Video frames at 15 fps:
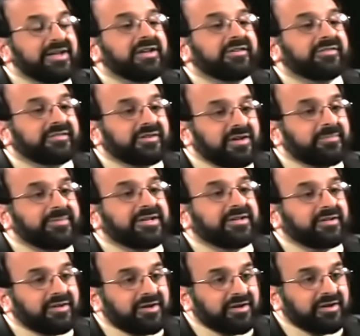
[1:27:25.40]
Islamic
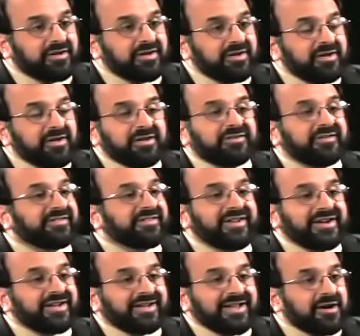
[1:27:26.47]
law does
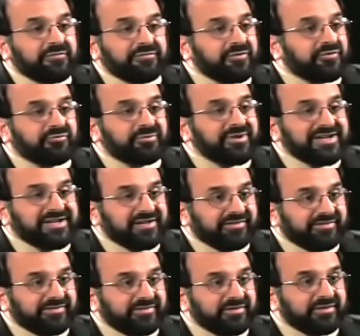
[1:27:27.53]
not allow for
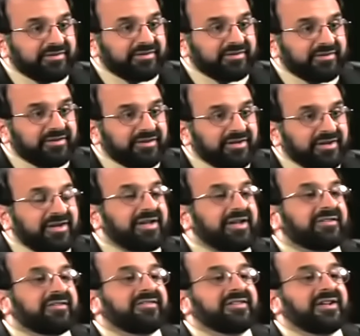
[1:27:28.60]
treaties.
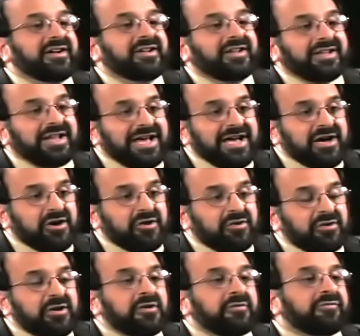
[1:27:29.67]
It does not allow
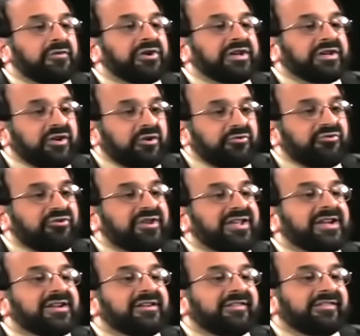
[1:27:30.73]
for
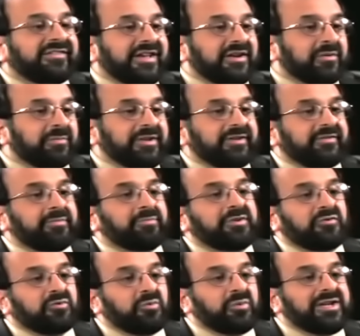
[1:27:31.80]
negotiated settlements
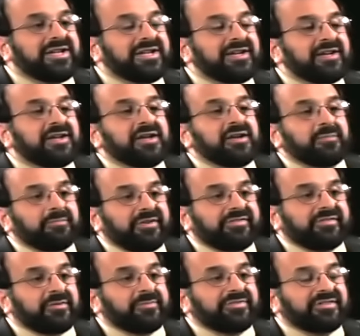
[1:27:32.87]
between
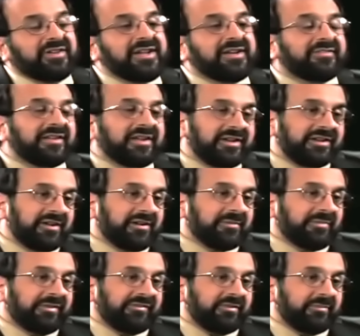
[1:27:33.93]
Muslim states and
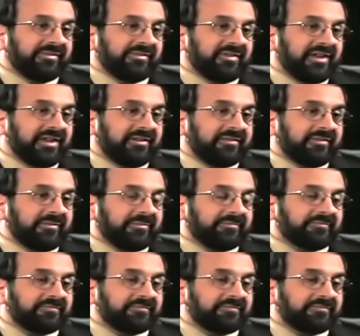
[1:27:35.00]
non-Muslim states.